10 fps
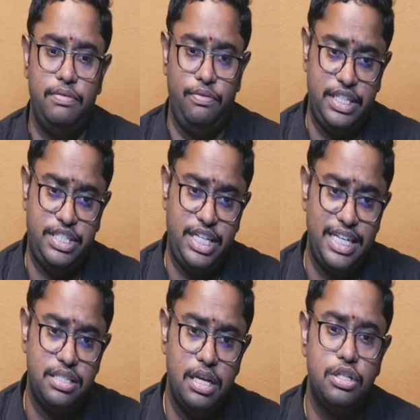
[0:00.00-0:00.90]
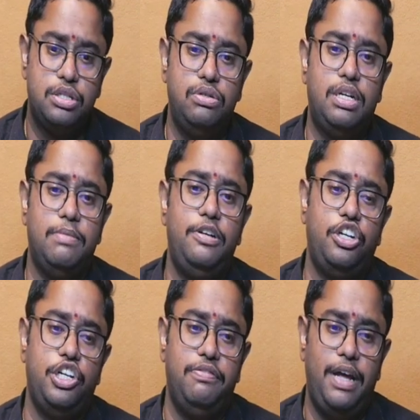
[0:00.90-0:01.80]
which is suitable
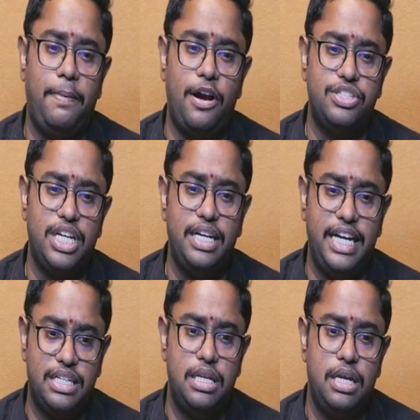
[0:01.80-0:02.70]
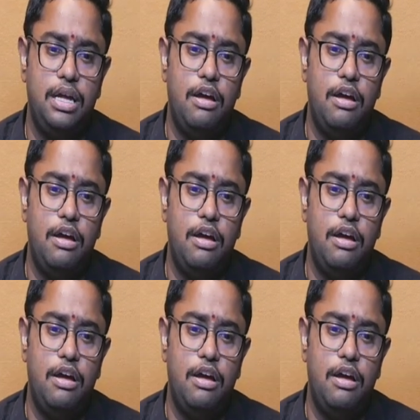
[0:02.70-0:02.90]
to your project needs.